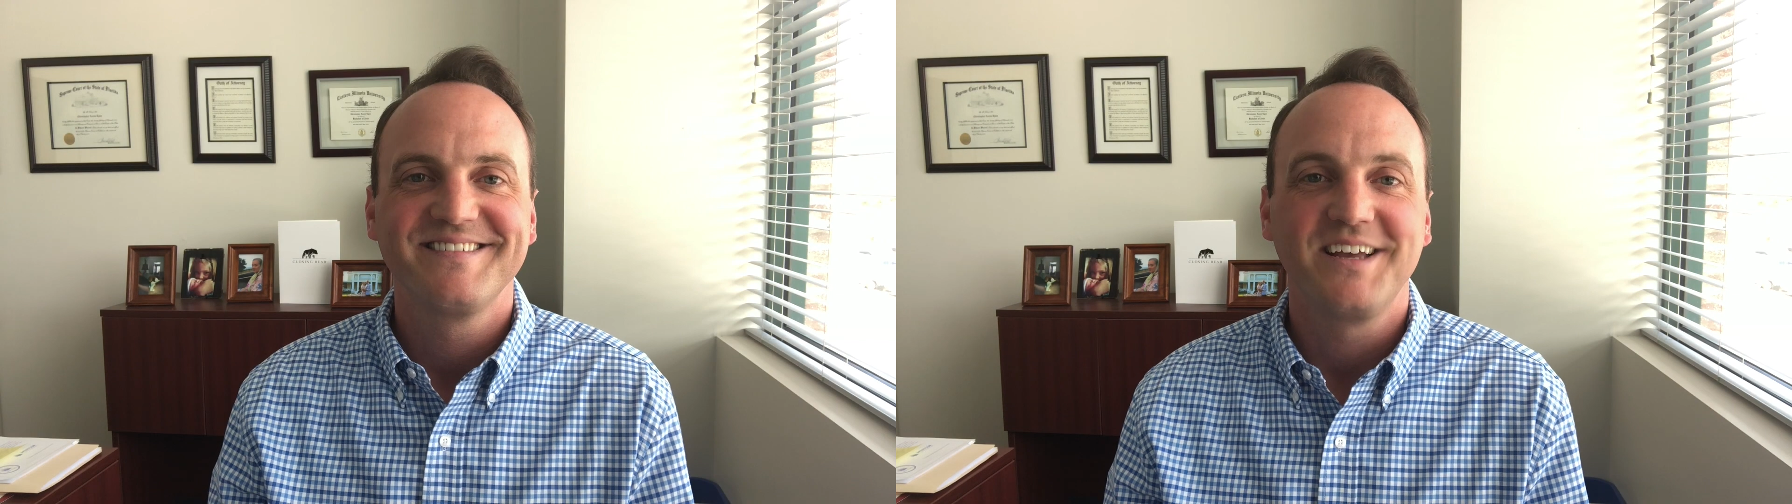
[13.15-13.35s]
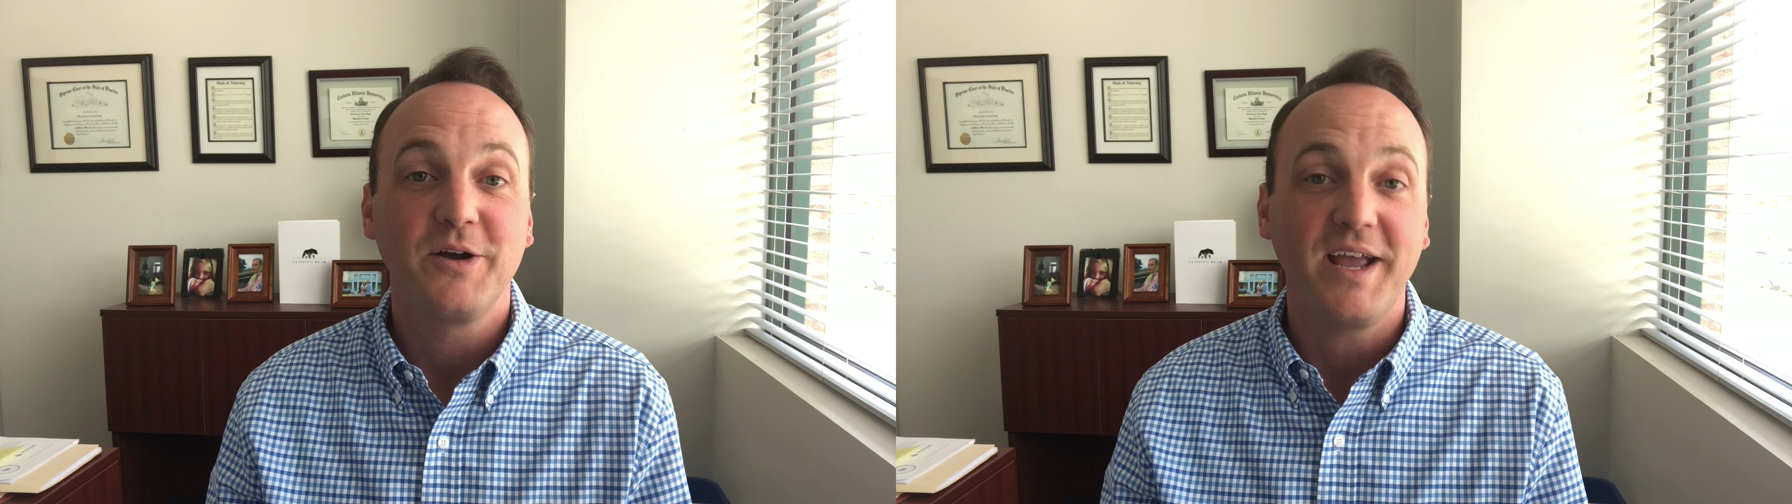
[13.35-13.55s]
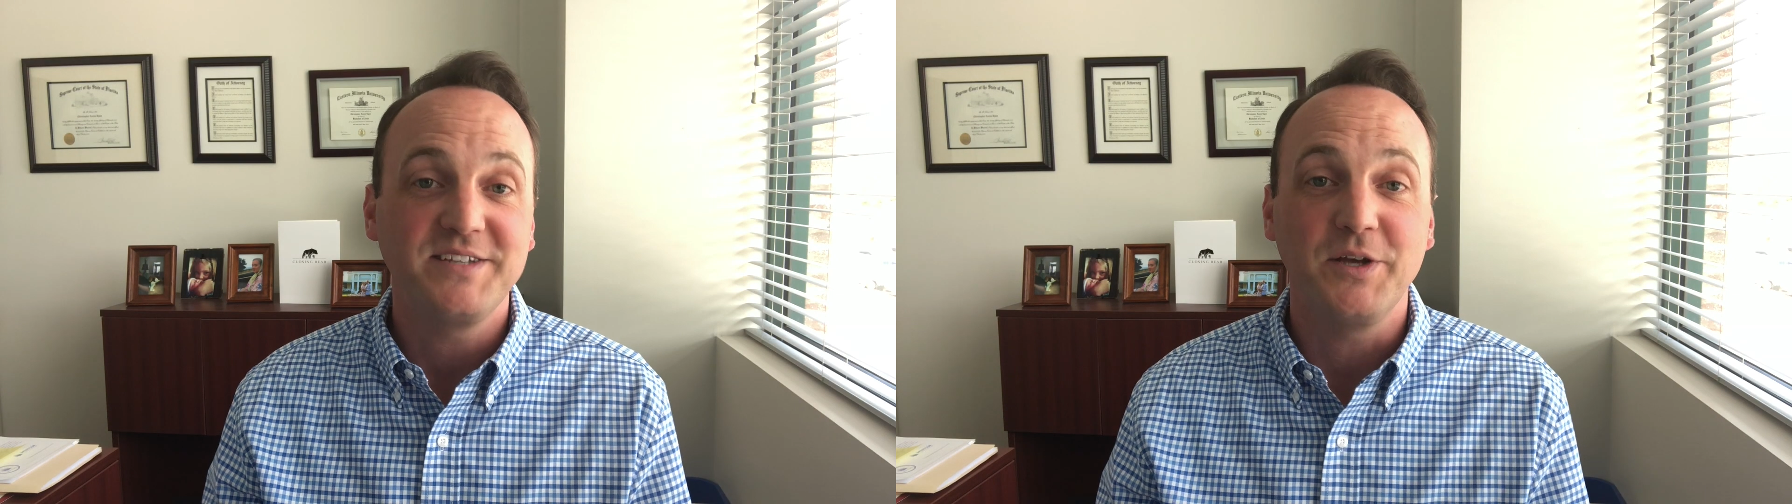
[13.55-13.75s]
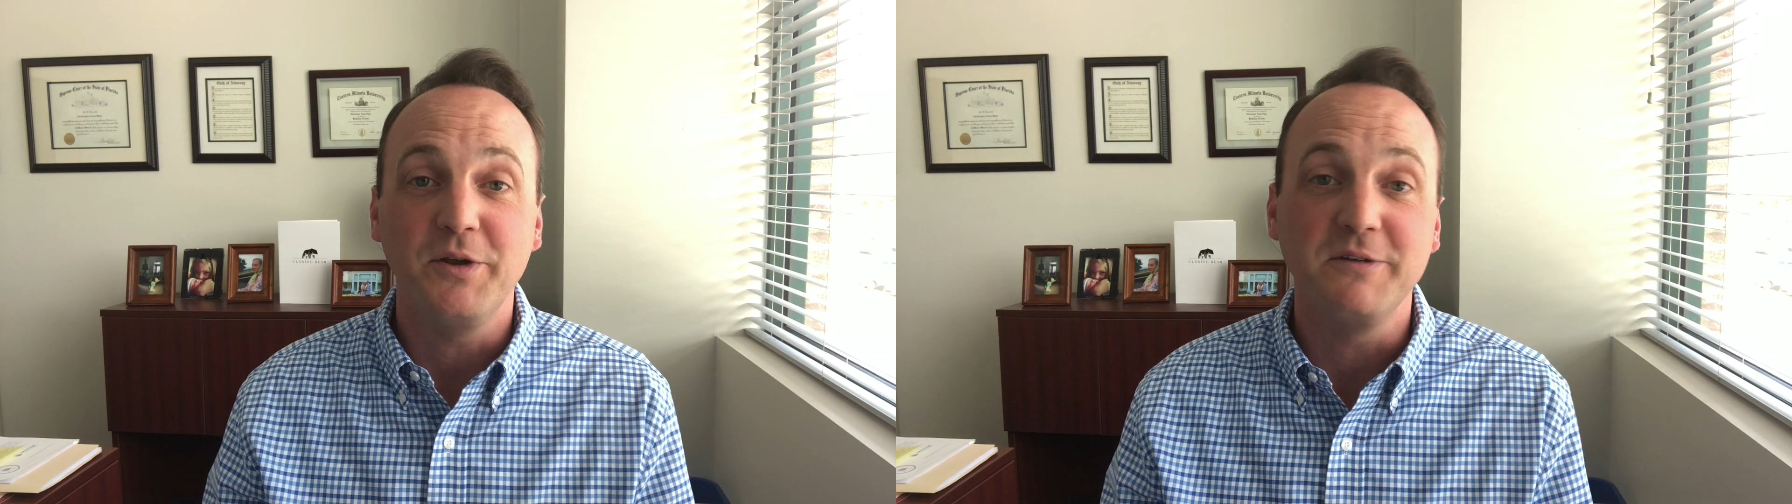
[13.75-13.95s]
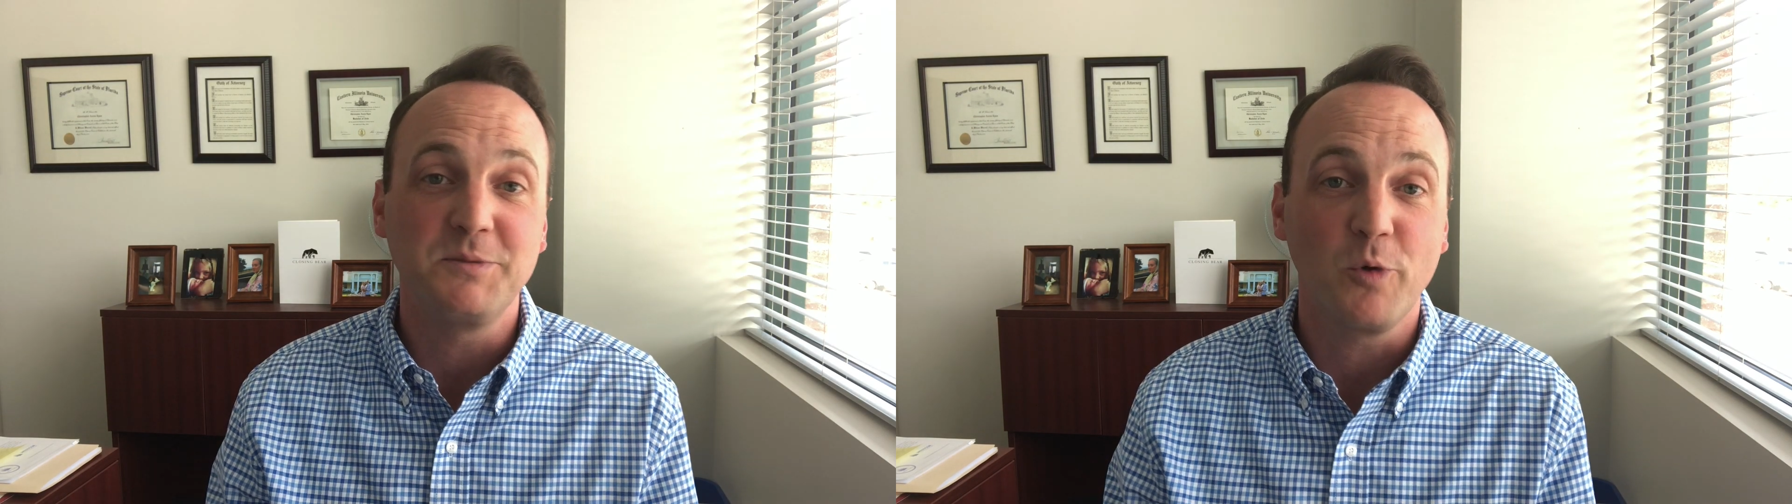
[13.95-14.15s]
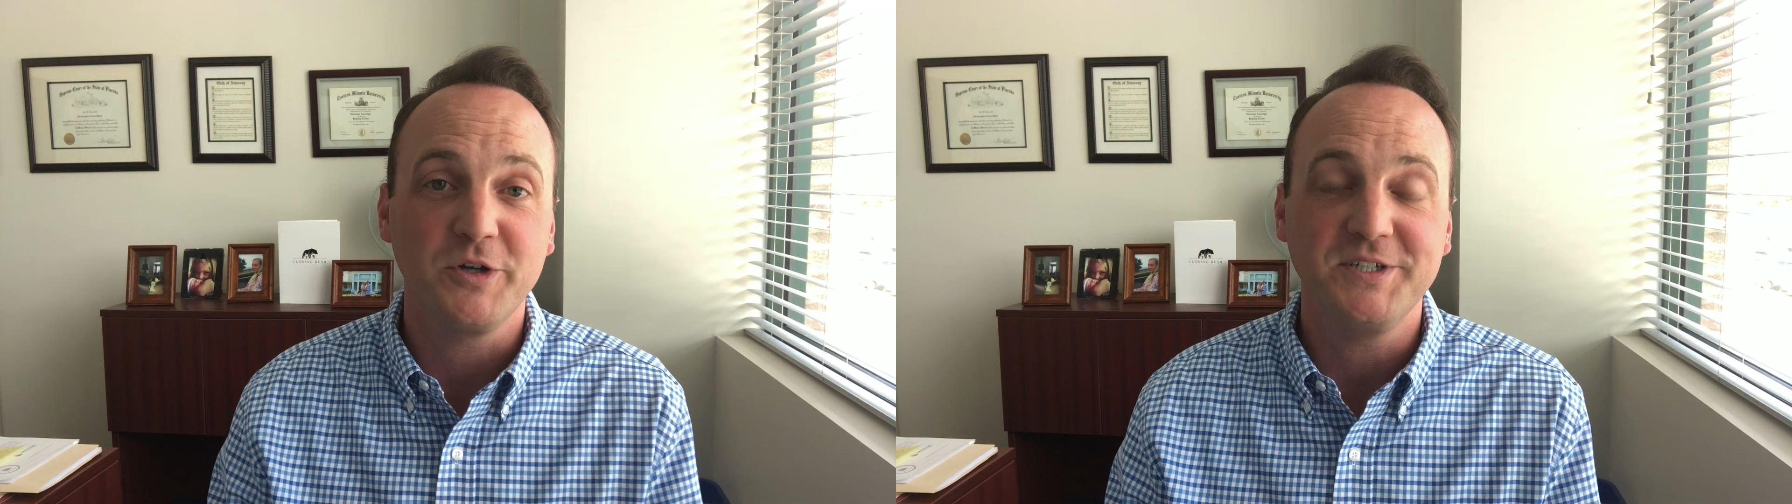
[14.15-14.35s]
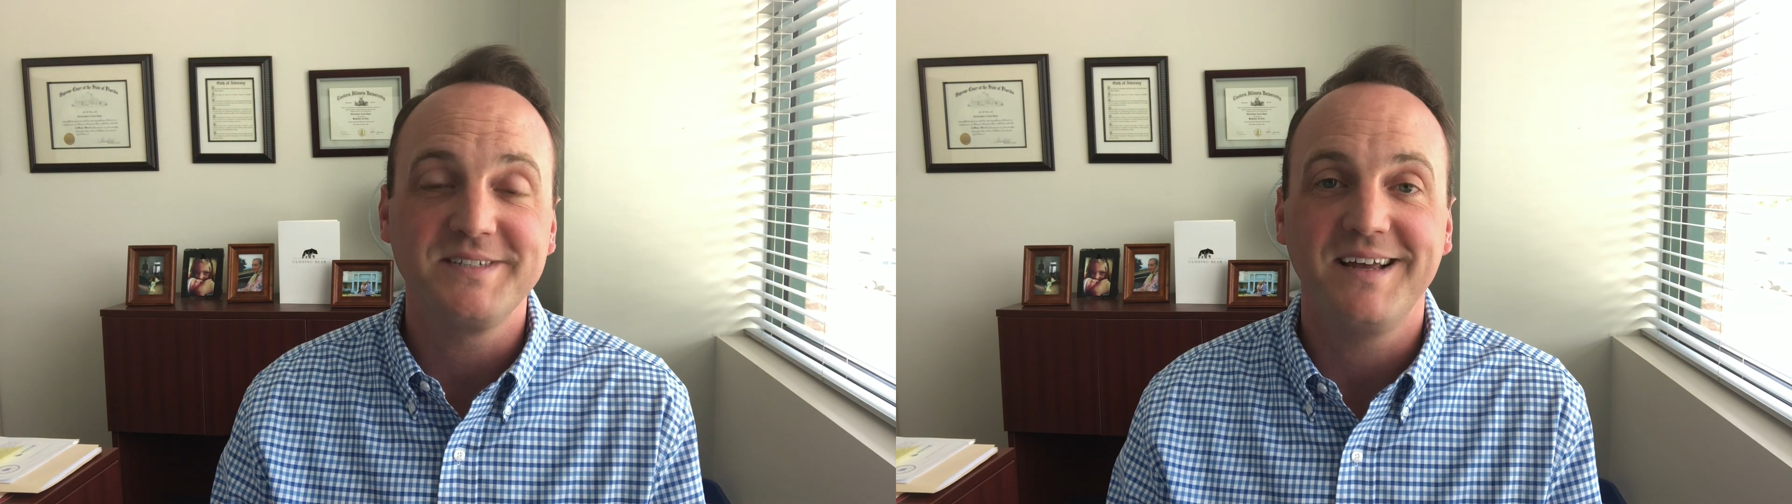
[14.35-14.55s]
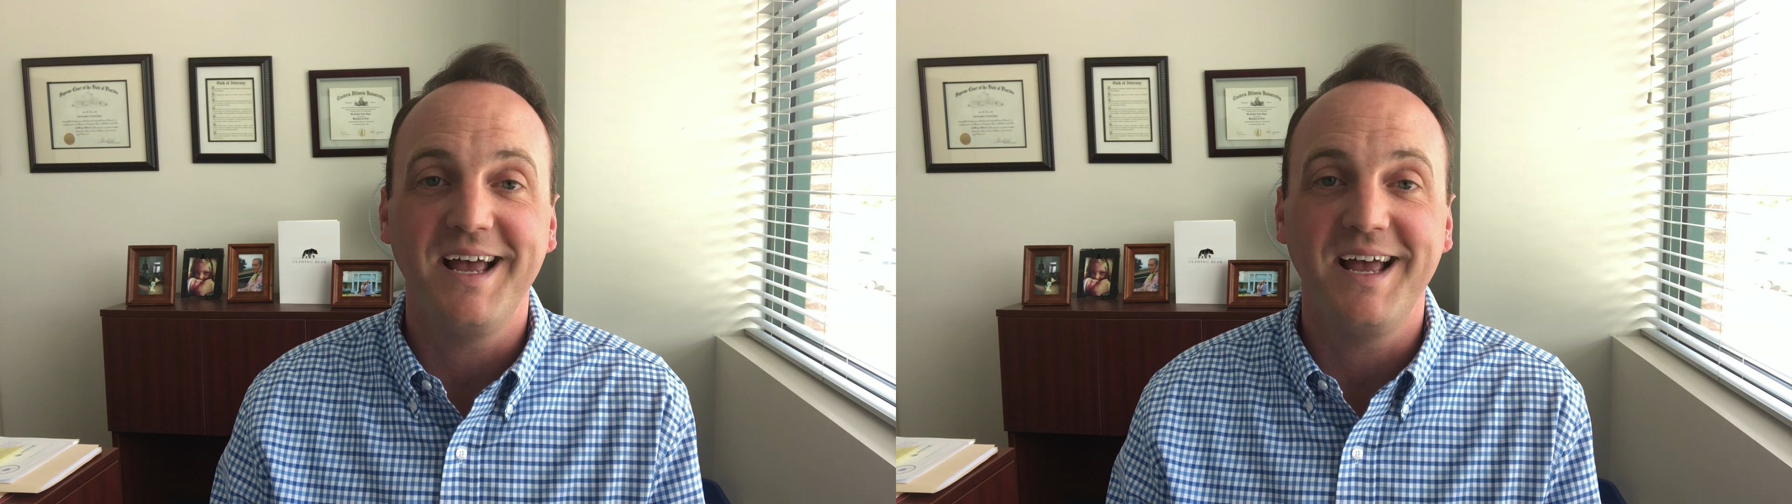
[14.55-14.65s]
Okay, so notes and mortgages.